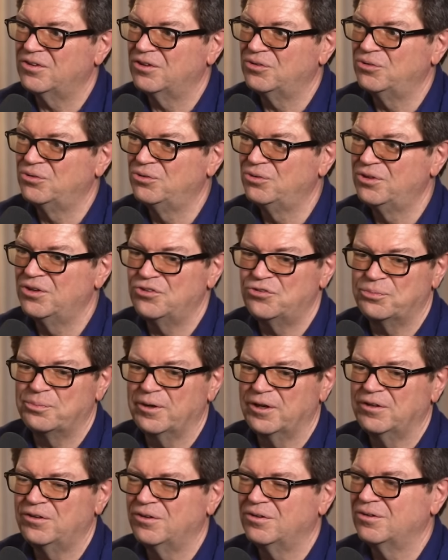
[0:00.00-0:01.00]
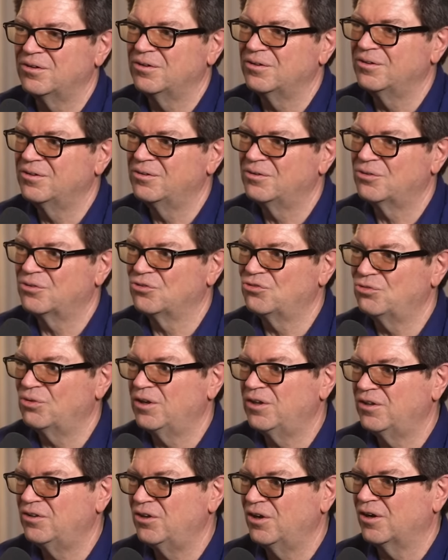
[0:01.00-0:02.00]
And you do this by the
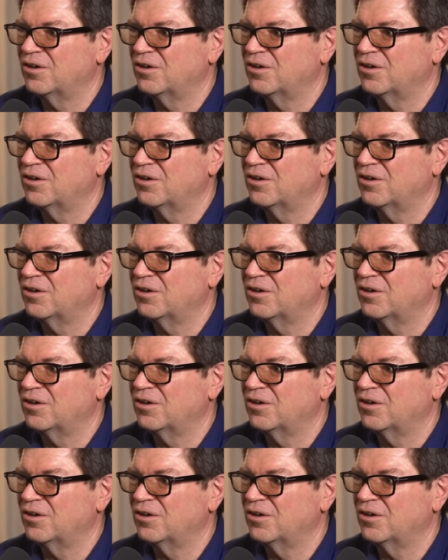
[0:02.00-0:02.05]
constraining the